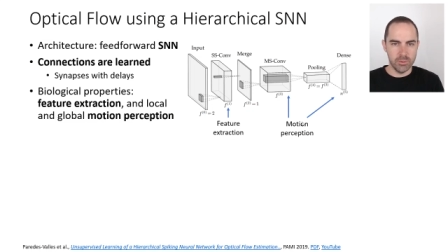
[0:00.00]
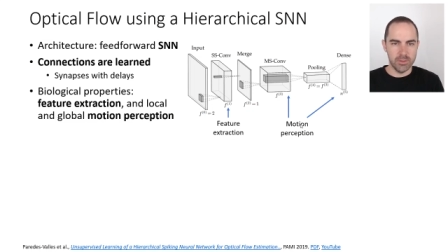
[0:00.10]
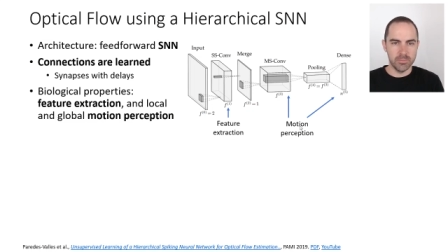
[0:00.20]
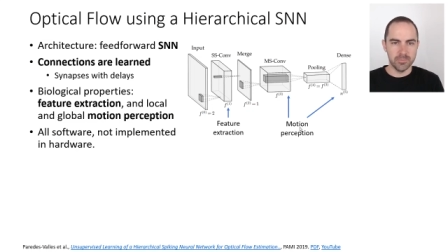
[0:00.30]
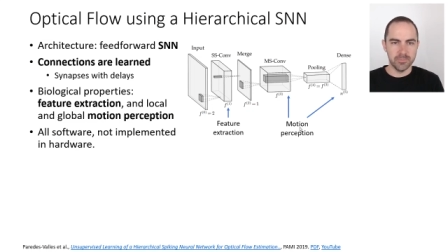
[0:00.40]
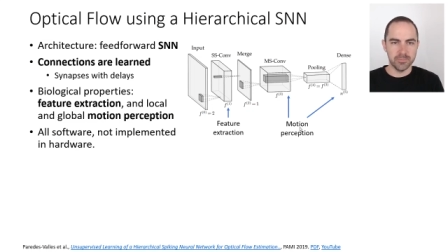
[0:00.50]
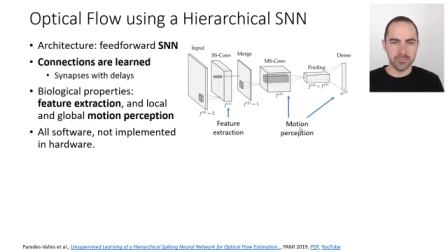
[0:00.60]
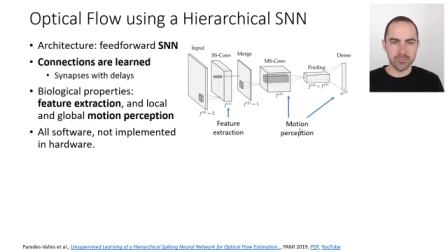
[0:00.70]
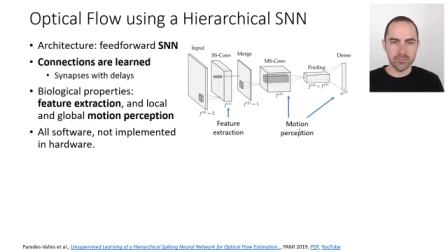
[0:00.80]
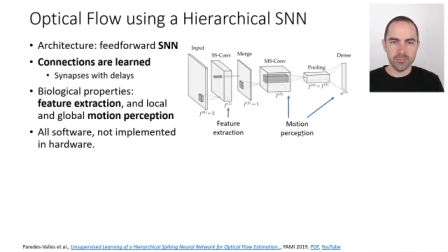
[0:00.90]
one.
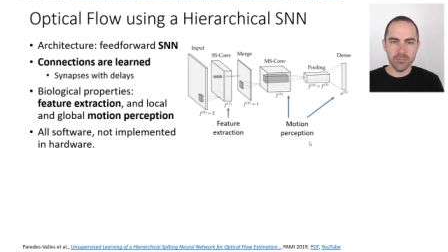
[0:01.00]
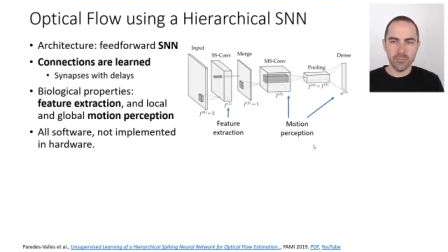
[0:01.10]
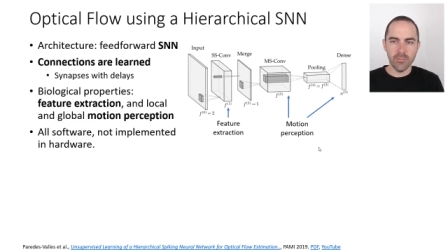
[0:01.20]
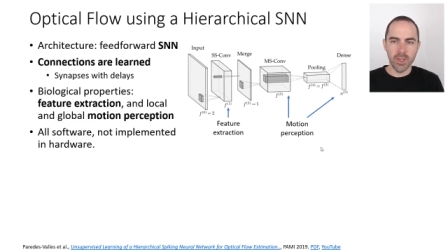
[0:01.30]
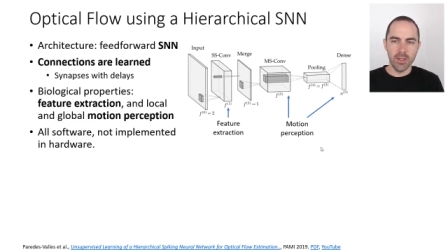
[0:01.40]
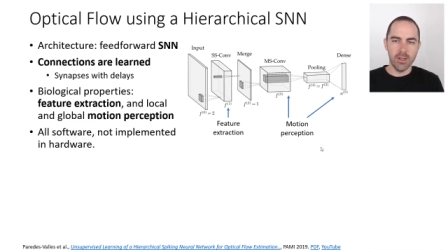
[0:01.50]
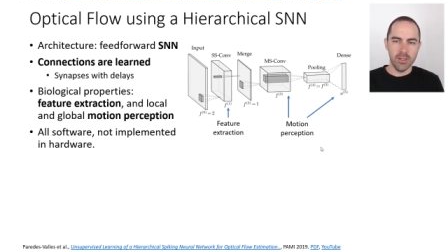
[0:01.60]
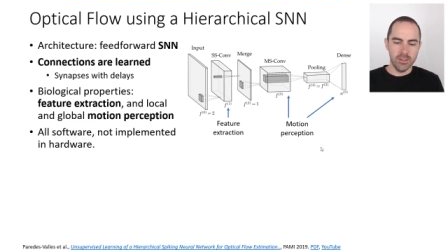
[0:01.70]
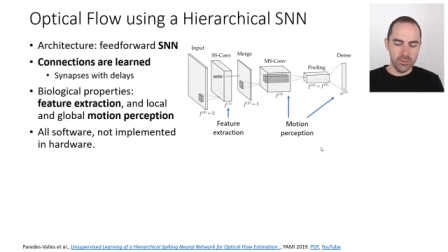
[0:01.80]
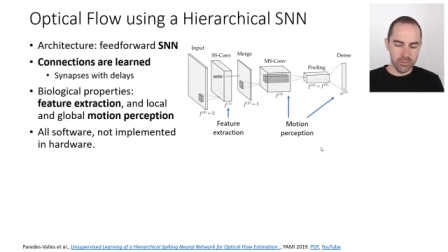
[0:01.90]

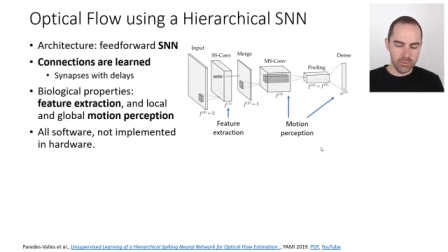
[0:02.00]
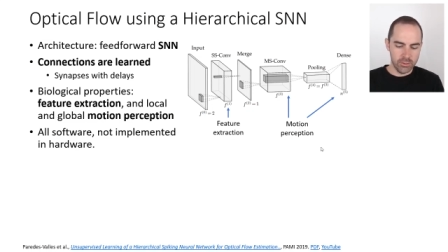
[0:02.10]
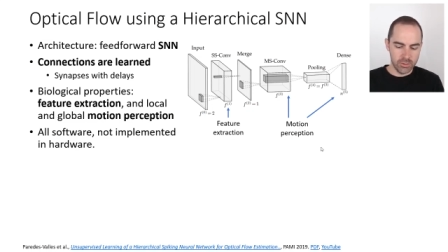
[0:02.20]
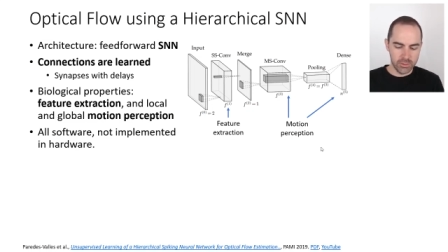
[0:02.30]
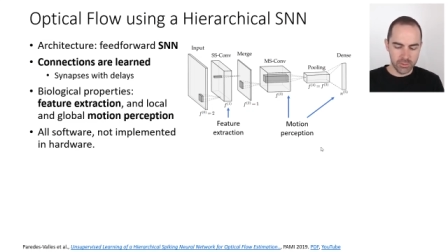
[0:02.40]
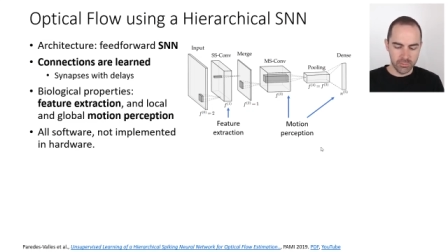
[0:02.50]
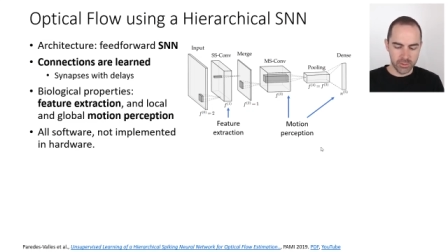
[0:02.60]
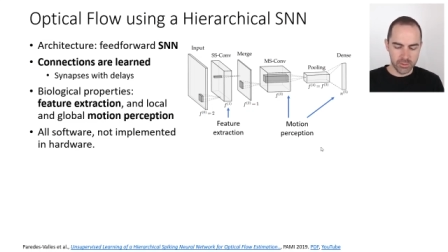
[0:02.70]
And this is all done in software.